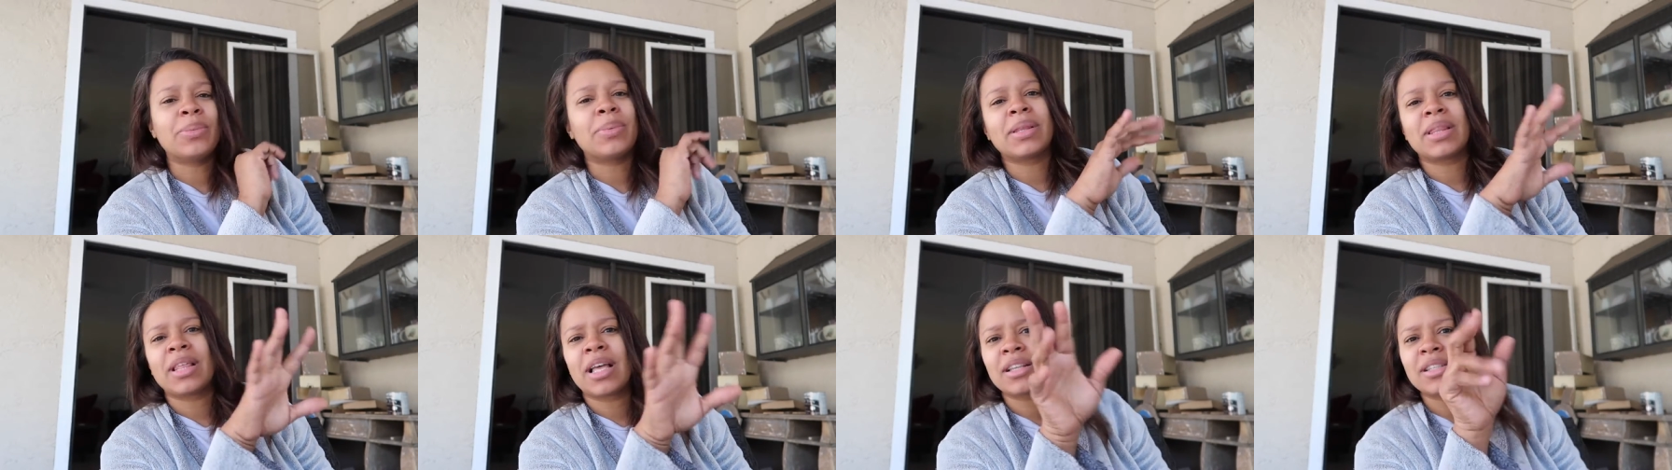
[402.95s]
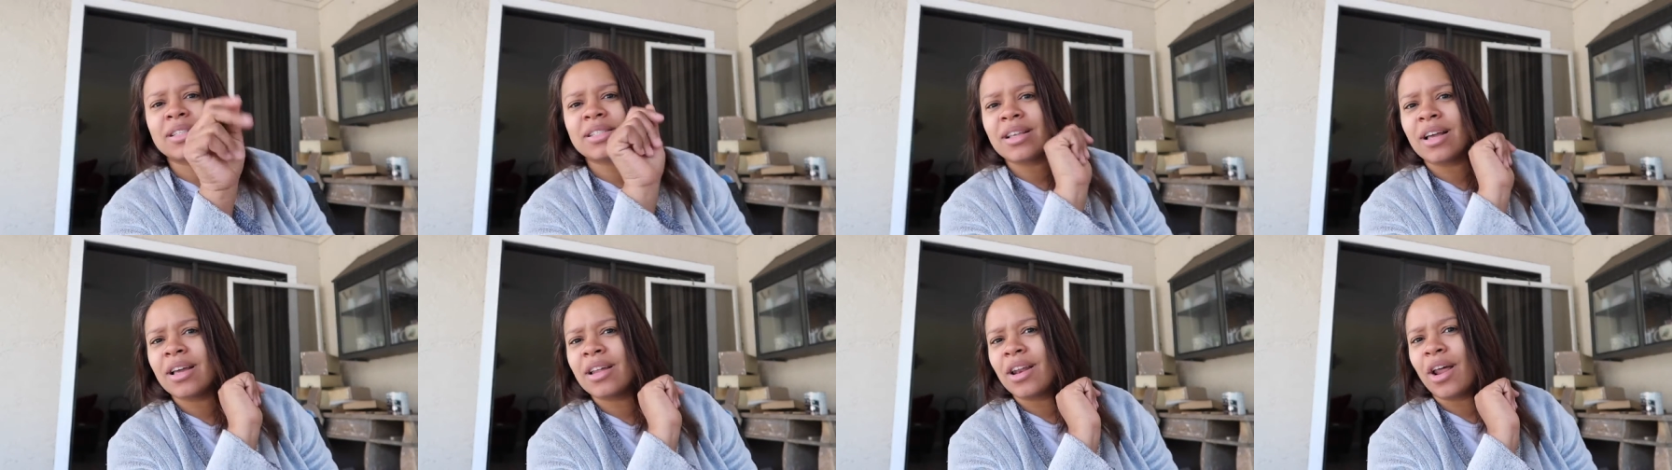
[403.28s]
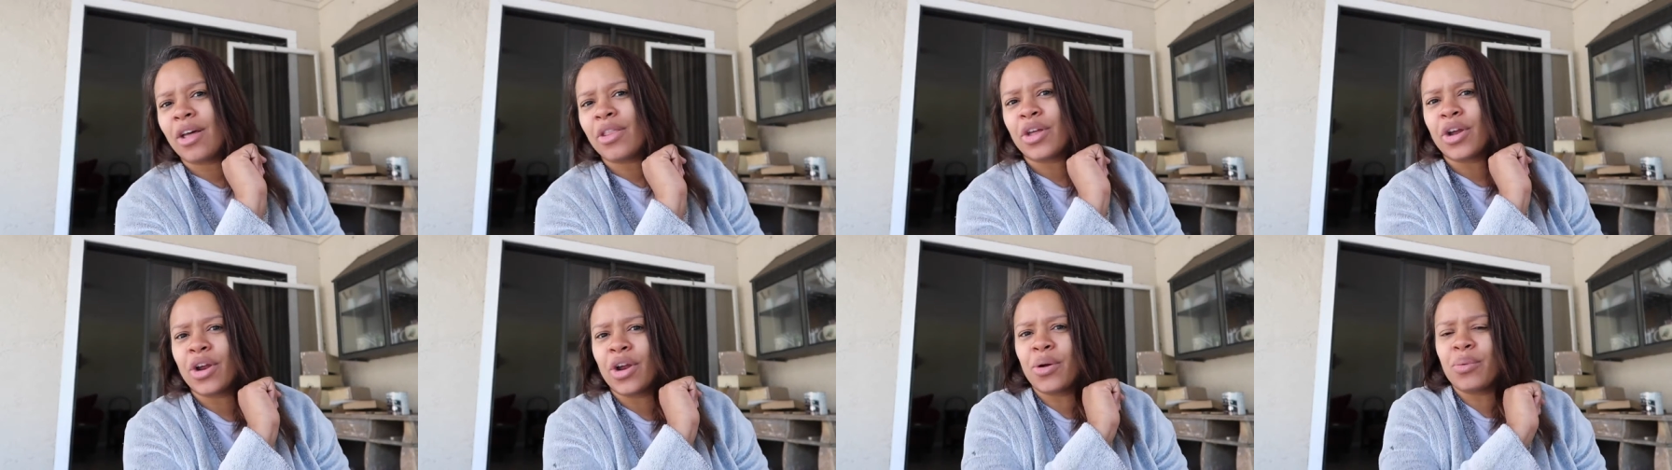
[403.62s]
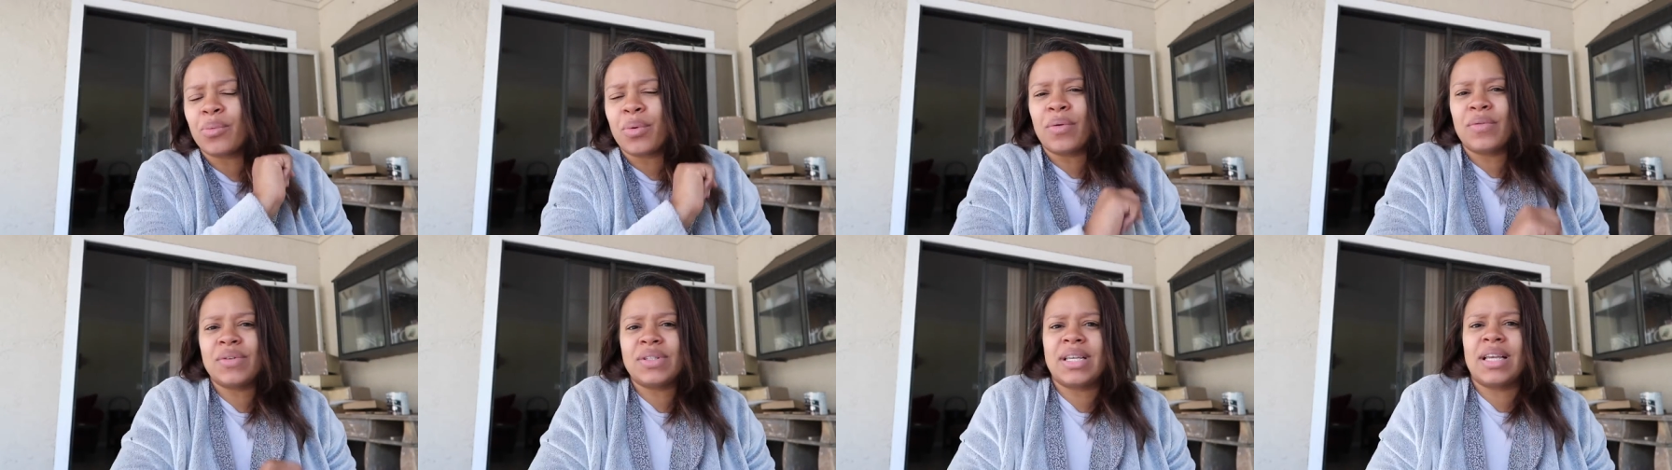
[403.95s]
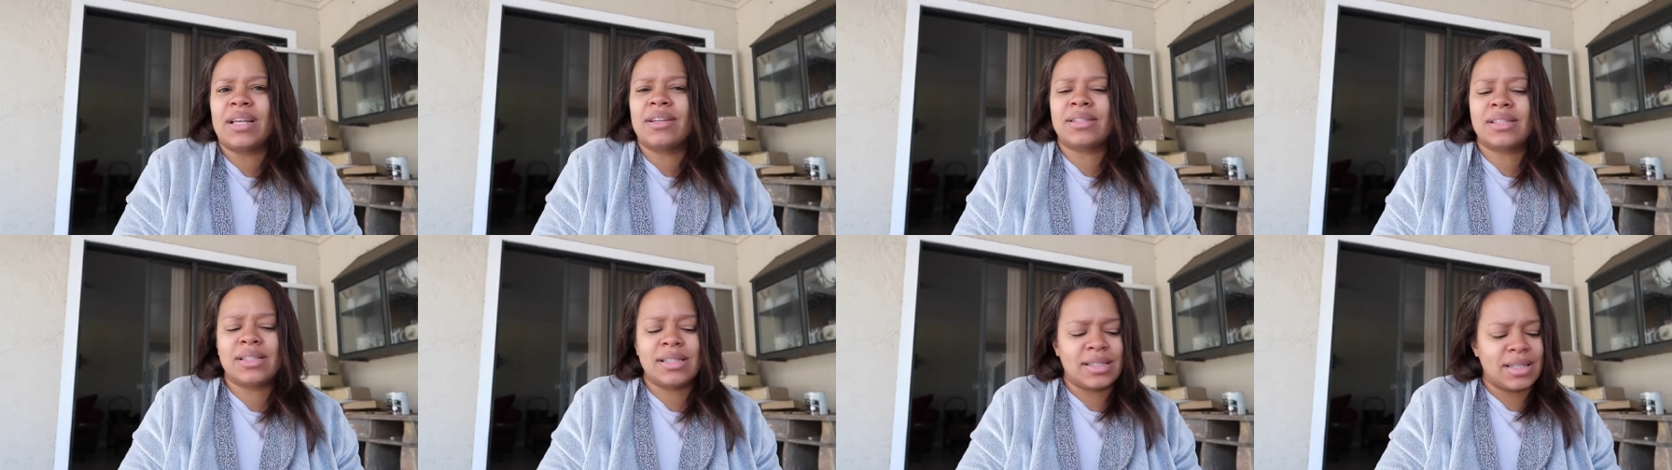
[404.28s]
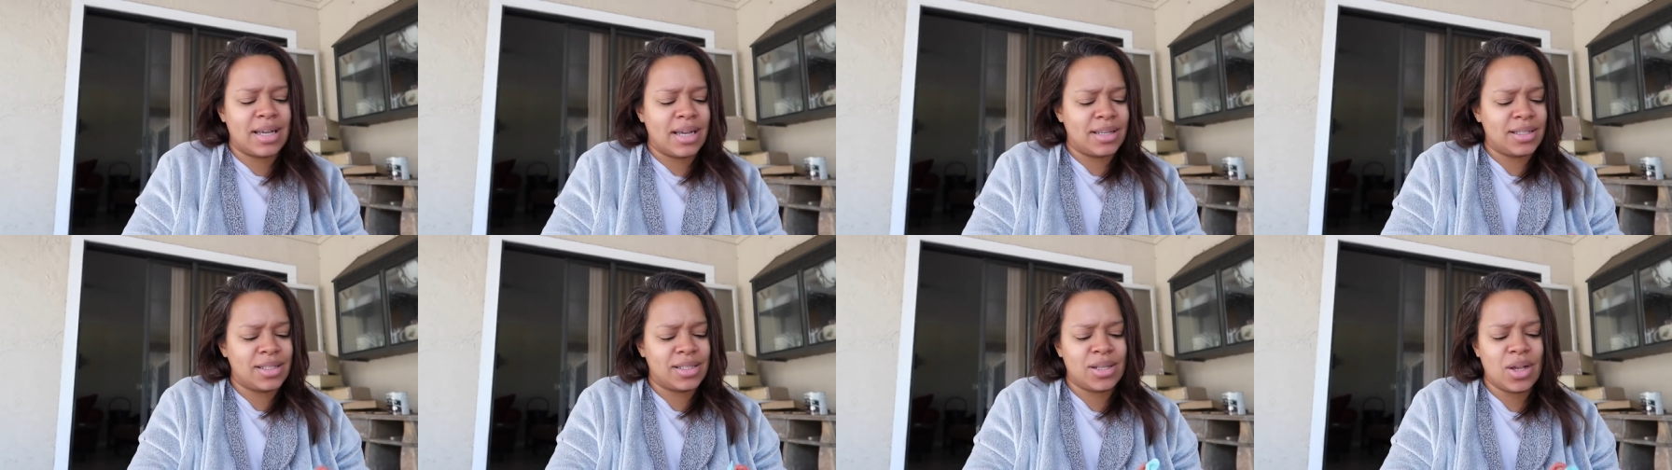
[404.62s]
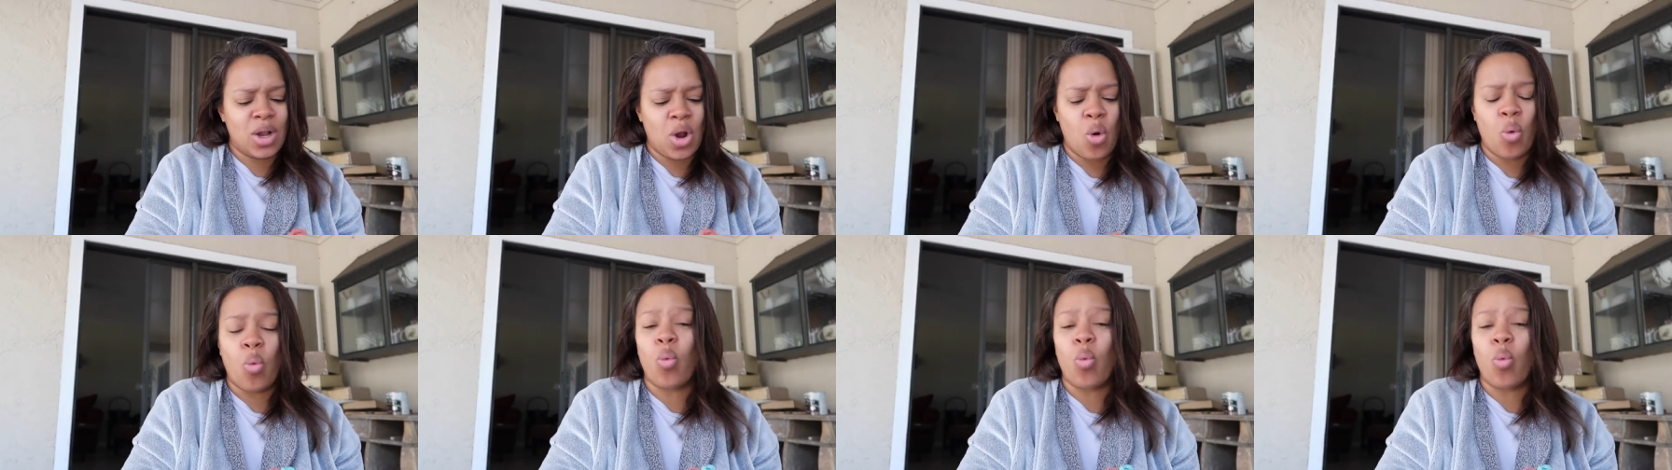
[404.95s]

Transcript: but that's another Woven Tales Designs